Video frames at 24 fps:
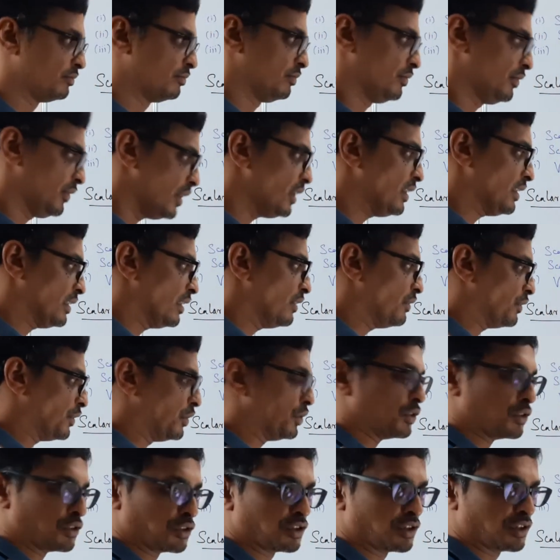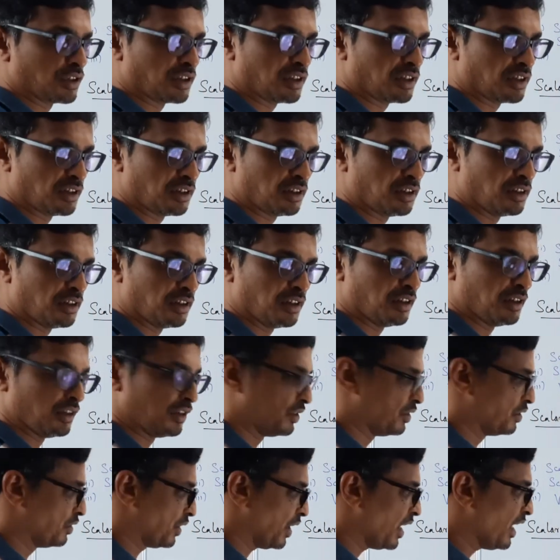Yes, of course.
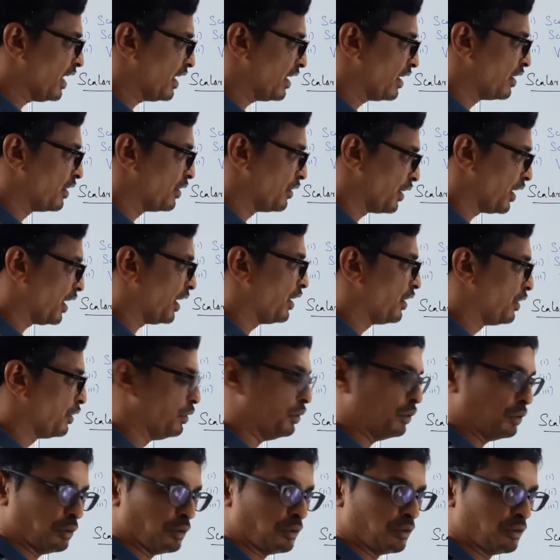Okay, you can do.